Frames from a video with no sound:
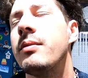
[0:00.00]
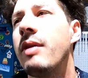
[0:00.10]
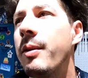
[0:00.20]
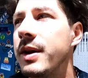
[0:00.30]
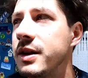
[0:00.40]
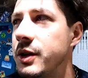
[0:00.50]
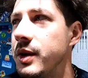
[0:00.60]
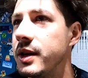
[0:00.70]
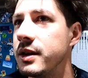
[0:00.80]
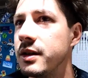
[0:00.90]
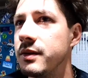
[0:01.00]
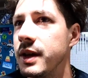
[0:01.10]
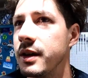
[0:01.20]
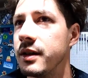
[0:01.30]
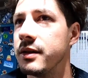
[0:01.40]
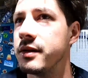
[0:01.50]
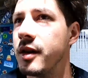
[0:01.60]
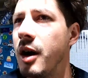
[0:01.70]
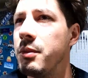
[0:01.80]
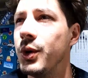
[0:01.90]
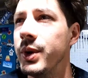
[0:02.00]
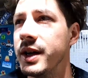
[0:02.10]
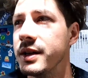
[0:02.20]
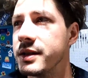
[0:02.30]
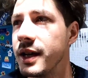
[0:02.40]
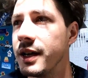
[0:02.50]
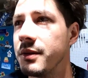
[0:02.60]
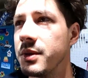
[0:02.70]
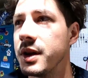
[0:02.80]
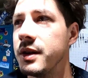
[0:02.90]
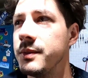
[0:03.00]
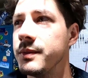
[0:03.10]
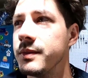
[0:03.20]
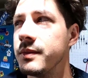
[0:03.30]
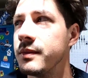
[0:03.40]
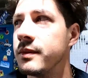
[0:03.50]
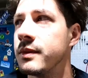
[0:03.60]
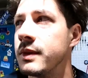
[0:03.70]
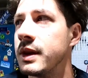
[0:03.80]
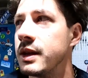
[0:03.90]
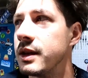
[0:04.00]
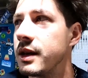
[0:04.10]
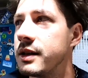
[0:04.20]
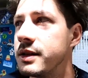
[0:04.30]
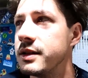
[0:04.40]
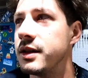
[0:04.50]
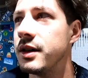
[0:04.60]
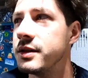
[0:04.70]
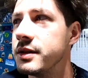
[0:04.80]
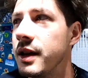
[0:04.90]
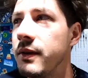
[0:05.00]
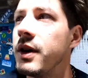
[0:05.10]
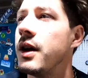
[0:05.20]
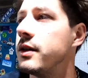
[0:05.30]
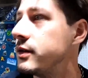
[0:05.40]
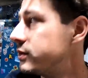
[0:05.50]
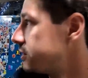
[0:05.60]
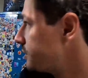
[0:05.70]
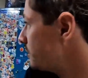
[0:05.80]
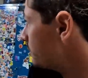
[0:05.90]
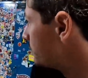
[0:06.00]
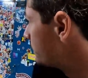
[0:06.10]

maybe doing it of like a couple weekends kind of thing, because it does, if you're not used to.